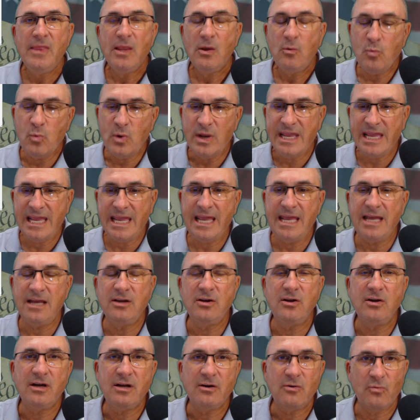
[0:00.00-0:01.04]
We
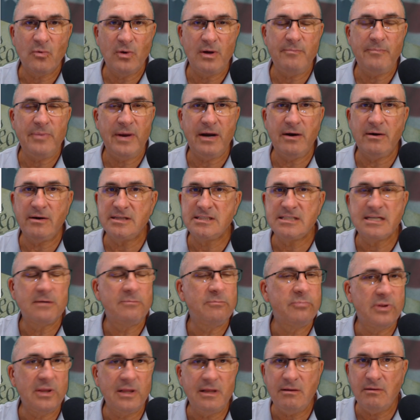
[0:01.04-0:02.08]
cannot repair it. It's
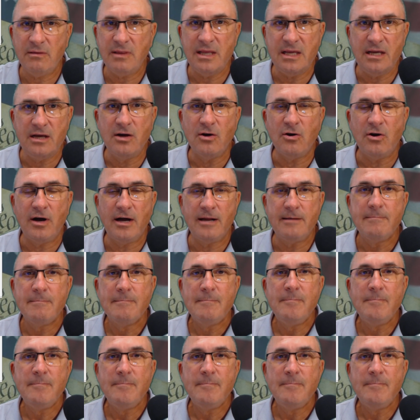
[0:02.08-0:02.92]
completely gone.